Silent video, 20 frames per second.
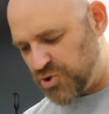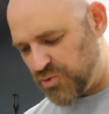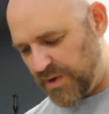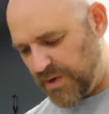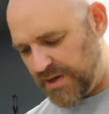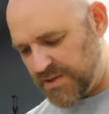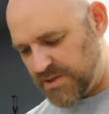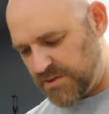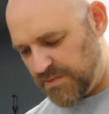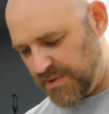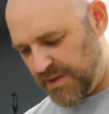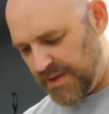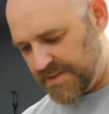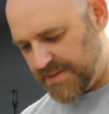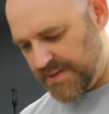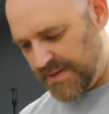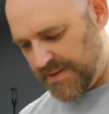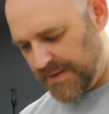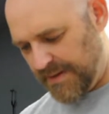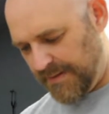razor blades
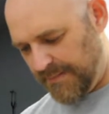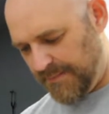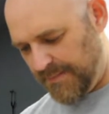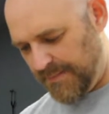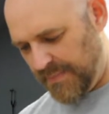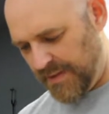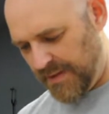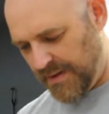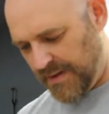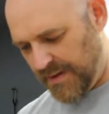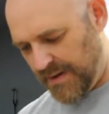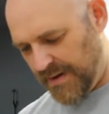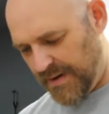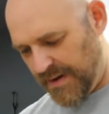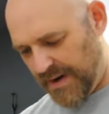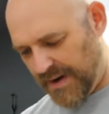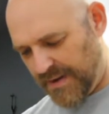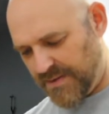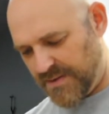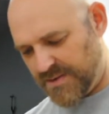in them.
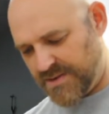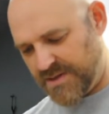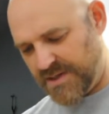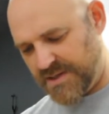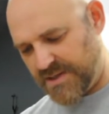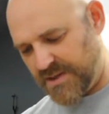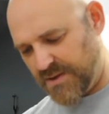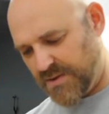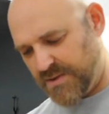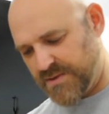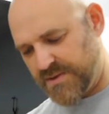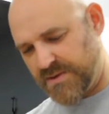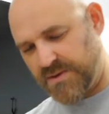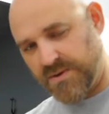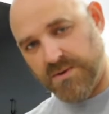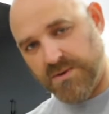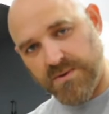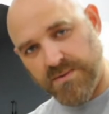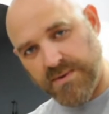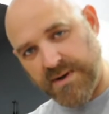And they're just the old
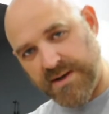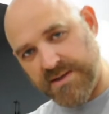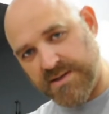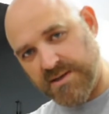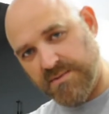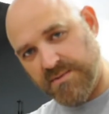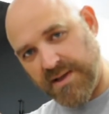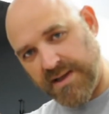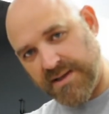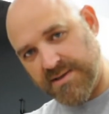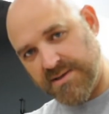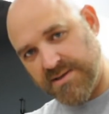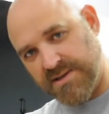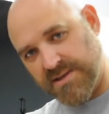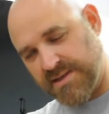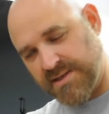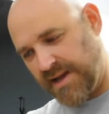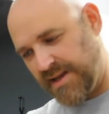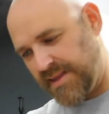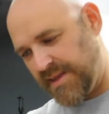school razor blades,
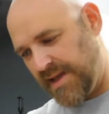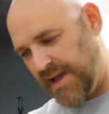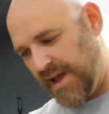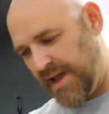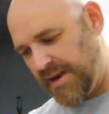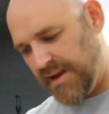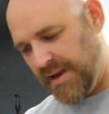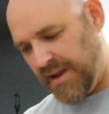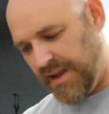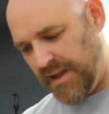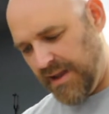just like that.